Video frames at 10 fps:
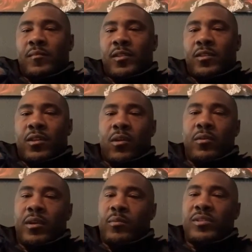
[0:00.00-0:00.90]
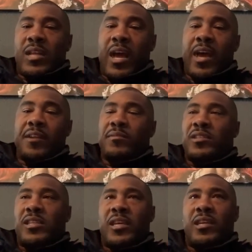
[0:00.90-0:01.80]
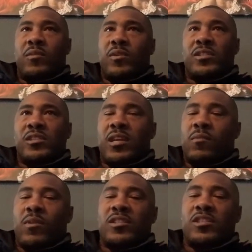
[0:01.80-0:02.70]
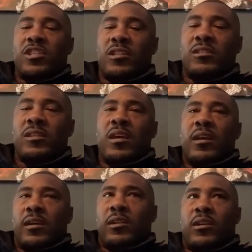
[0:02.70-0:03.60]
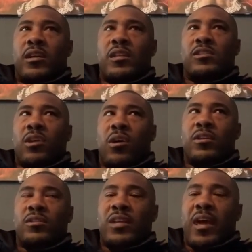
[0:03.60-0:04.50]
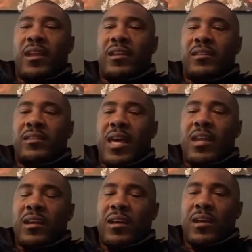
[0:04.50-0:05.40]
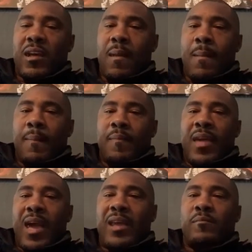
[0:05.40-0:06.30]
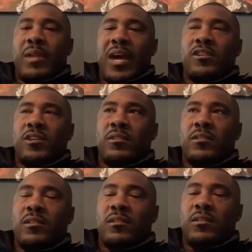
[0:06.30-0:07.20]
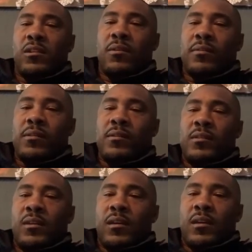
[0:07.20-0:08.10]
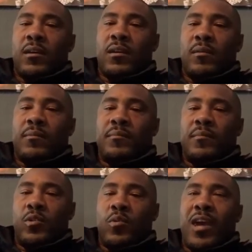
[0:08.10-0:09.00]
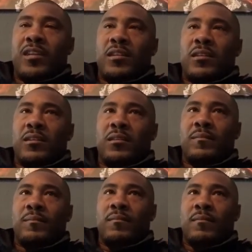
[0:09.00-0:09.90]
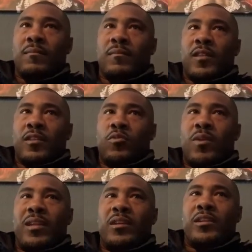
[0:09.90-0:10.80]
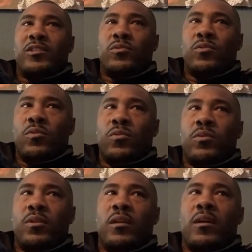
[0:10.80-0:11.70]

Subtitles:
You know, it was 9, it was 10. It wasn't just clear-cut starters that had black shirts. You know, you had to exude